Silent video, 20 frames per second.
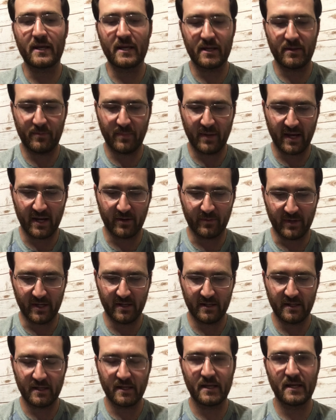impairment,
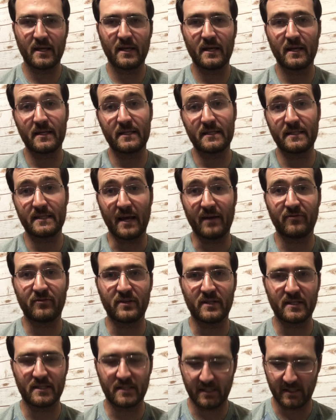
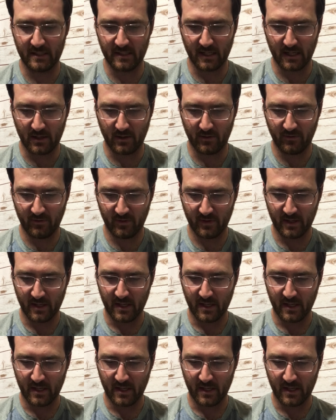deafness itself,